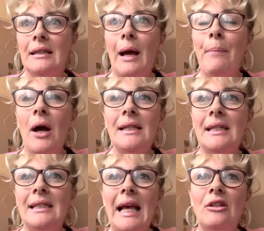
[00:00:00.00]
Now,
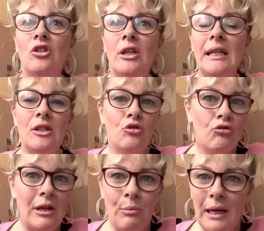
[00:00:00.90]
Pisces energy is
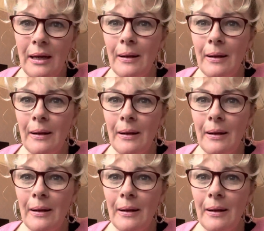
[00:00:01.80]
dreamy.